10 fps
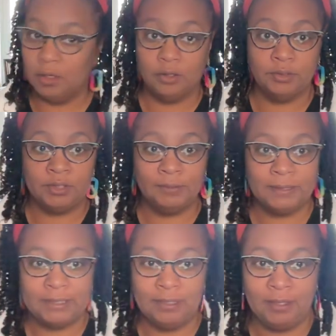Oh, do you want
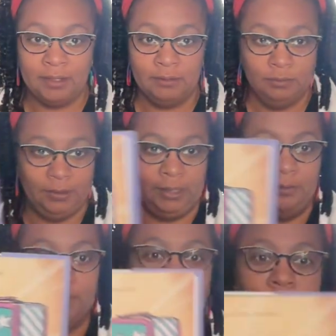to see that?
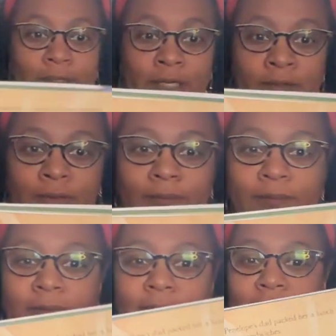Wait, there we go.
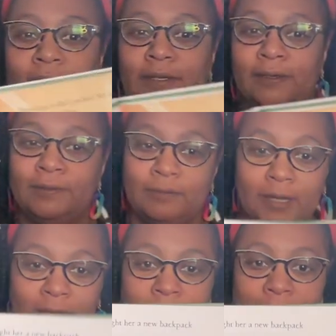
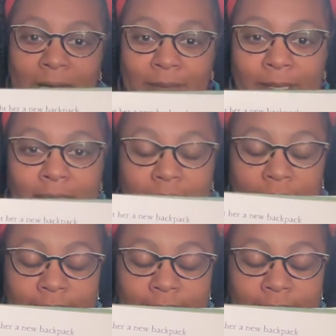And the backpack.